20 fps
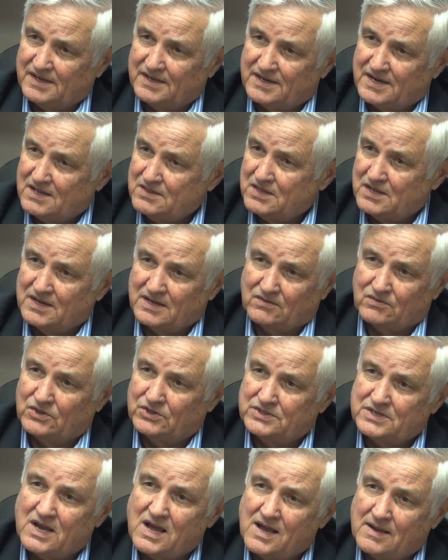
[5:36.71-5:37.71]
and I
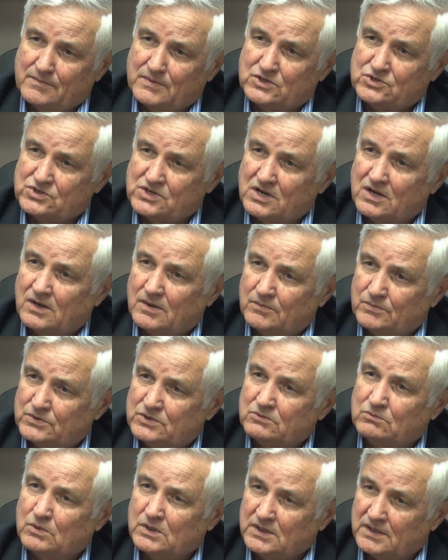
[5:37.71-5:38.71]
think the time has
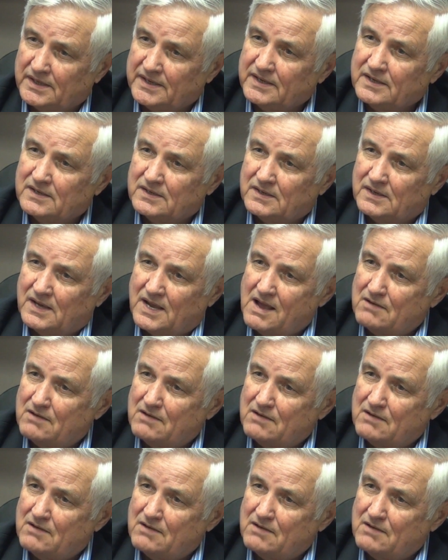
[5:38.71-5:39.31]
come to really